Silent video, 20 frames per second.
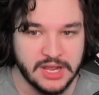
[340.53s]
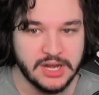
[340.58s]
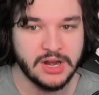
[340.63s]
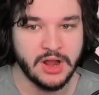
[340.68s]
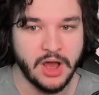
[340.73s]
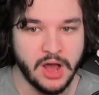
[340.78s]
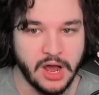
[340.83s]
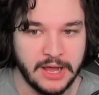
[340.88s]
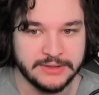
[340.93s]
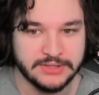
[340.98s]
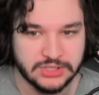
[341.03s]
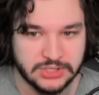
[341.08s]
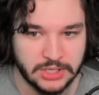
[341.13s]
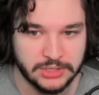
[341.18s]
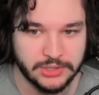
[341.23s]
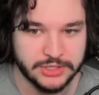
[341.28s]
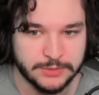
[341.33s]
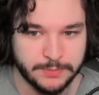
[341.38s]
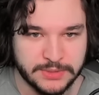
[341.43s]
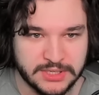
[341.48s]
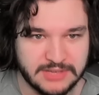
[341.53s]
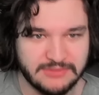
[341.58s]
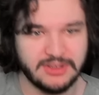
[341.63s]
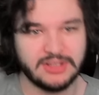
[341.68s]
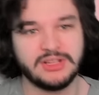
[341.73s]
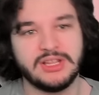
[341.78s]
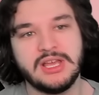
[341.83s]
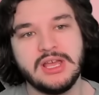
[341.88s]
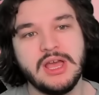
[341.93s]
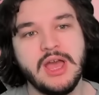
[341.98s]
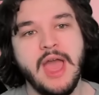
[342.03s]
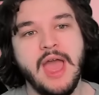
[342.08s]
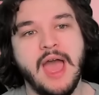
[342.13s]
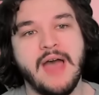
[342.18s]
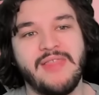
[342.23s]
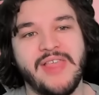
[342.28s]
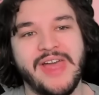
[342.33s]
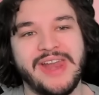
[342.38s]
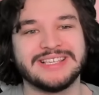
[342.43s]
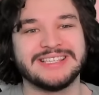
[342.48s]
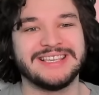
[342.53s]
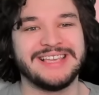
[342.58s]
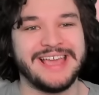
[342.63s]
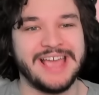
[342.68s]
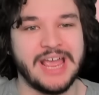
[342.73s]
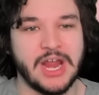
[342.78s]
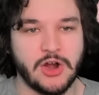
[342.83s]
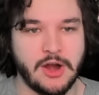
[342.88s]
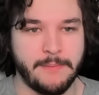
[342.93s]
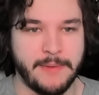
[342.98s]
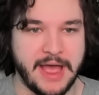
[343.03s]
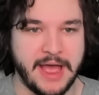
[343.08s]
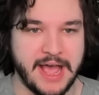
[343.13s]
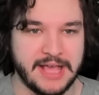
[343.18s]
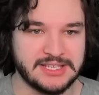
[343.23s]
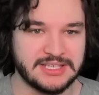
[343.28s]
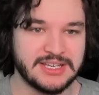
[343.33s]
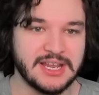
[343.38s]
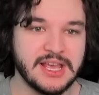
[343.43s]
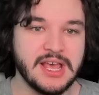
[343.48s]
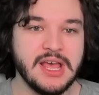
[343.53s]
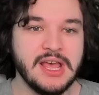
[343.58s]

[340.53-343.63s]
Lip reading: in Han Solo specifically, and that is Karabast.